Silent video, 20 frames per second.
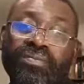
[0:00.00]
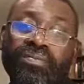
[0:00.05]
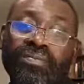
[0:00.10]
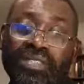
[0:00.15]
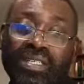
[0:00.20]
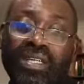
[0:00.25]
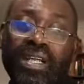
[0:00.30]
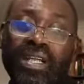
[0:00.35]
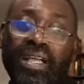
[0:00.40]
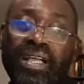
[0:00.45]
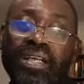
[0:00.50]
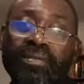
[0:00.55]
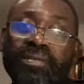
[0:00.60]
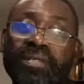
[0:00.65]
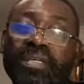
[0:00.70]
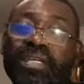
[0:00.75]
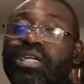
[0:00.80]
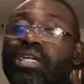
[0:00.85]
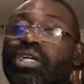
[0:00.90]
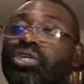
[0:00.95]
Yeah.
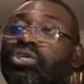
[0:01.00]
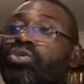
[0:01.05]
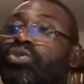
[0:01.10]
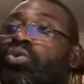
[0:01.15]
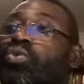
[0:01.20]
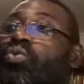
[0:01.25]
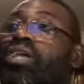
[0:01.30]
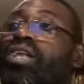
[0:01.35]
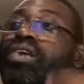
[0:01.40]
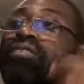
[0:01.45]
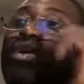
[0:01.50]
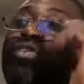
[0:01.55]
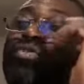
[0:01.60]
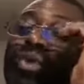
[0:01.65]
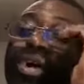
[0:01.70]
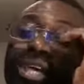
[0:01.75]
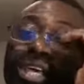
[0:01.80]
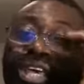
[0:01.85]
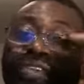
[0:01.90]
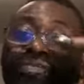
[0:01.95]
So whenever you
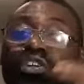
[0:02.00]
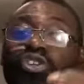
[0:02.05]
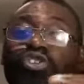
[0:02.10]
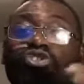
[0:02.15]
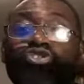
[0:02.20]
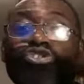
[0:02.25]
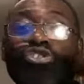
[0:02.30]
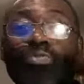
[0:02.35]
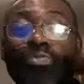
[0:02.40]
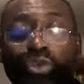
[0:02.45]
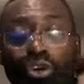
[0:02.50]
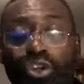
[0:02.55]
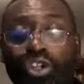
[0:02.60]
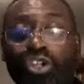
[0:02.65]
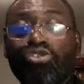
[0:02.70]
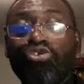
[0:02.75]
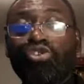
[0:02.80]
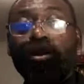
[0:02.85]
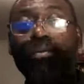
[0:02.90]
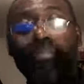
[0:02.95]
are giving your money
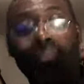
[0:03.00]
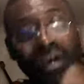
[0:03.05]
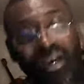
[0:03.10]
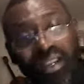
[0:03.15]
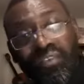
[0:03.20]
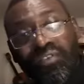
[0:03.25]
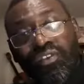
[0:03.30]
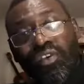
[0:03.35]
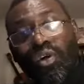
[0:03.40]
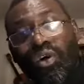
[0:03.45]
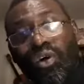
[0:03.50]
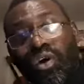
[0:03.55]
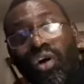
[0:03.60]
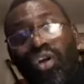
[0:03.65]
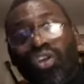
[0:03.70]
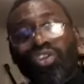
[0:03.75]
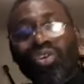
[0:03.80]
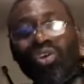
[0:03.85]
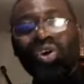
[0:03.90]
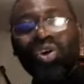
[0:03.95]
to a man of
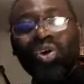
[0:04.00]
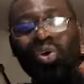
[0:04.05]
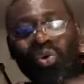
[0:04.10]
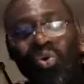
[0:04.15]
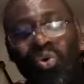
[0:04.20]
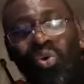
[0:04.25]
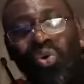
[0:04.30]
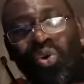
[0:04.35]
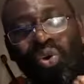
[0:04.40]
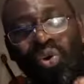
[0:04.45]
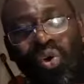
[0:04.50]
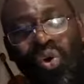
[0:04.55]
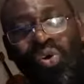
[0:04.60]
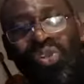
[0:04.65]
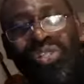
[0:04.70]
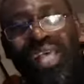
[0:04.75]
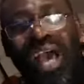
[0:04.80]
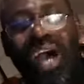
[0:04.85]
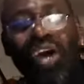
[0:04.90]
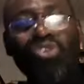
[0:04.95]
God who
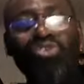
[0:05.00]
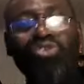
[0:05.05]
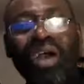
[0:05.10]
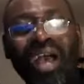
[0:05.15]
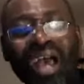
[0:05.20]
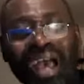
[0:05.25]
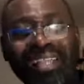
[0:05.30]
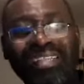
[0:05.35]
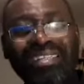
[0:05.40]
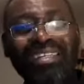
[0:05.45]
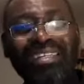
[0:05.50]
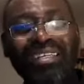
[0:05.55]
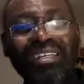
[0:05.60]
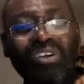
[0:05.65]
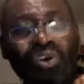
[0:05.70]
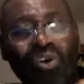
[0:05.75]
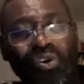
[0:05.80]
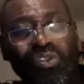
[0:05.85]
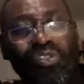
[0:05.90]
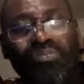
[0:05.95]
knows how to handle
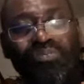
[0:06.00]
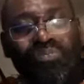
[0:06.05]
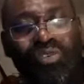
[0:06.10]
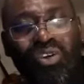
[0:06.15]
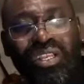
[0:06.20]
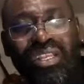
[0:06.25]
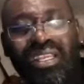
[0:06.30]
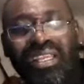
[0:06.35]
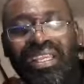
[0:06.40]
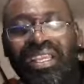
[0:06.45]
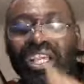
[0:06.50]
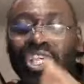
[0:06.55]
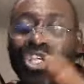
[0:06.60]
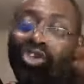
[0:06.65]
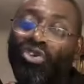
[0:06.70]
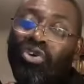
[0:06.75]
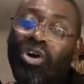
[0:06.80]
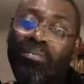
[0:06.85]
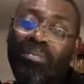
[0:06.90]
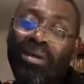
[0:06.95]
God's money,
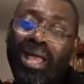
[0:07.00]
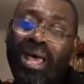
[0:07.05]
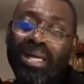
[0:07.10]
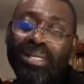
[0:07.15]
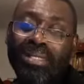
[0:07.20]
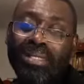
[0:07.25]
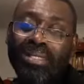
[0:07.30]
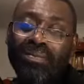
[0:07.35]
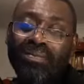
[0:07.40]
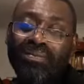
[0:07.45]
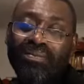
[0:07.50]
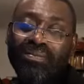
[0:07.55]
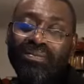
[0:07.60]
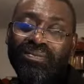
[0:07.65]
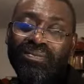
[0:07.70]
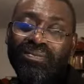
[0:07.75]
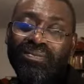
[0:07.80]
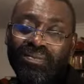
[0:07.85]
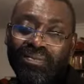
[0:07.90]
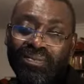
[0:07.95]
you are blessed.
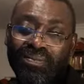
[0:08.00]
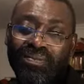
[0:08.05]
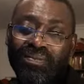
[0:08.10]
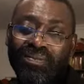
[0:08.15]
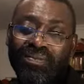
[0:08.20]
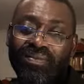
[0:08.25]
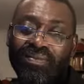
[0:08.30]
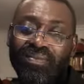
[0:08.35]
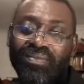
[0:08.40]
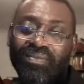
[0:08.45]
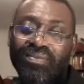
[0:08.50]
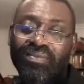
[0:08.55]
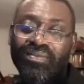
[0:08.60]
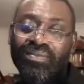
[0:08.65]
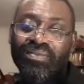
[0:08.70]
Hallelujah.